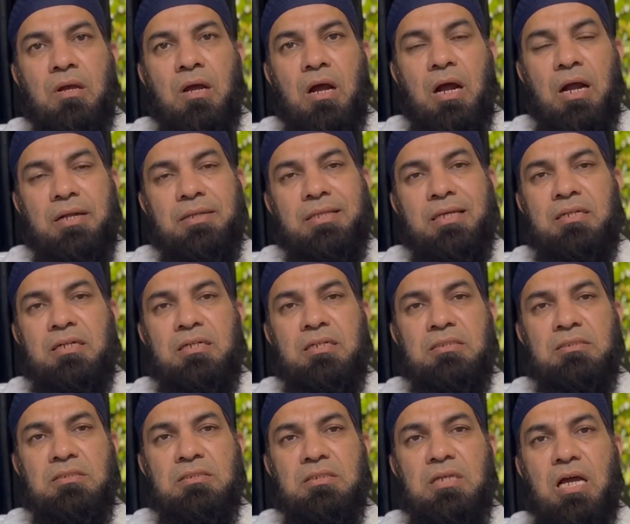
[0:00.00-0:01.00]
and then it
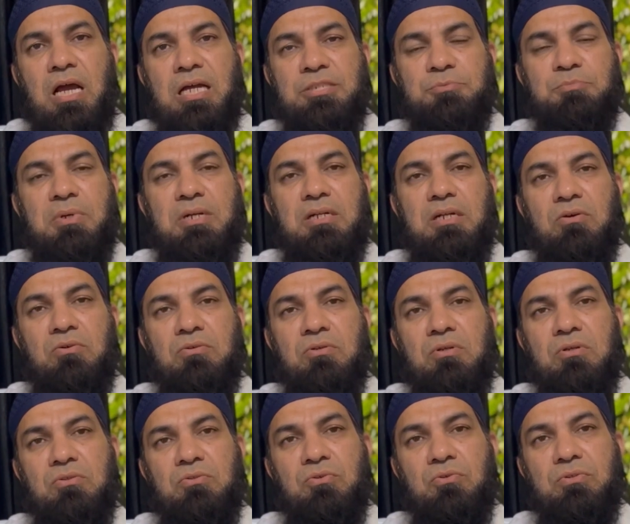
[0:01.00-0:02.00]
is expelled out
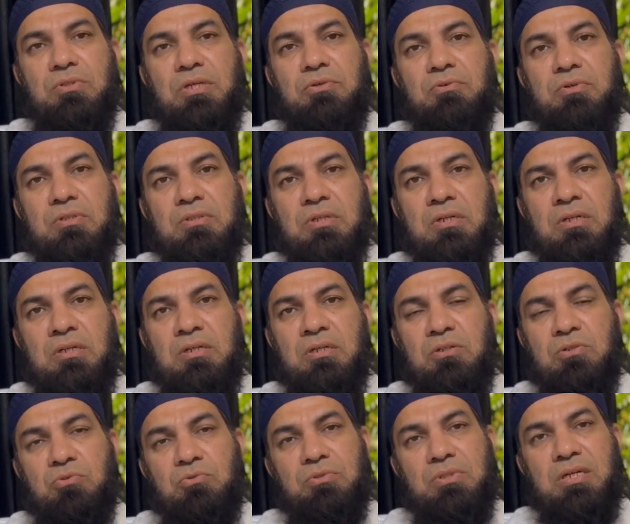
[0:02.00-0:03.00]
through the urethra
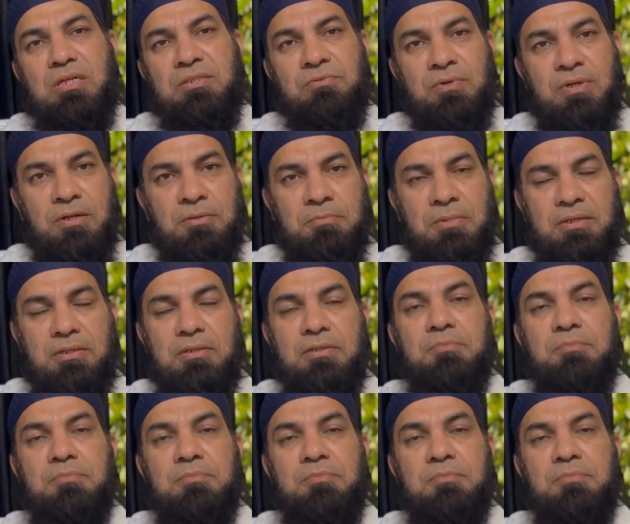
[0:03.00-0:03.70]
to the environment.